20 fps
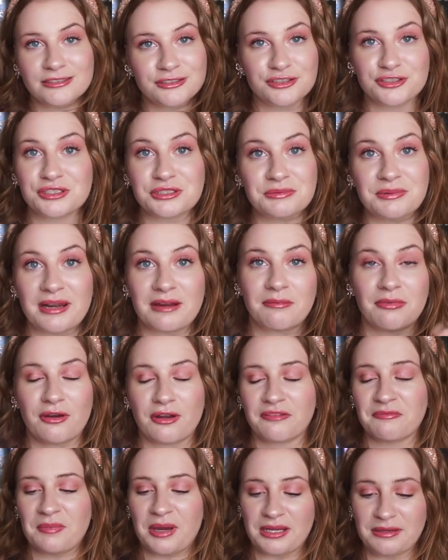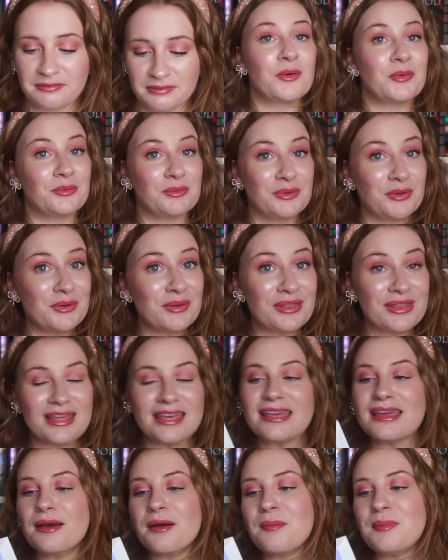It's just a random thought of mine.
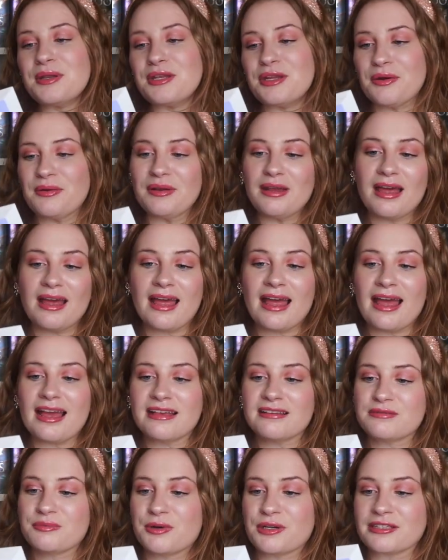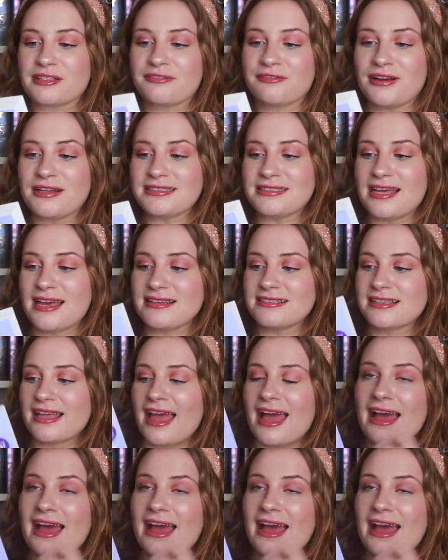Ruthie Midona has worked the front desk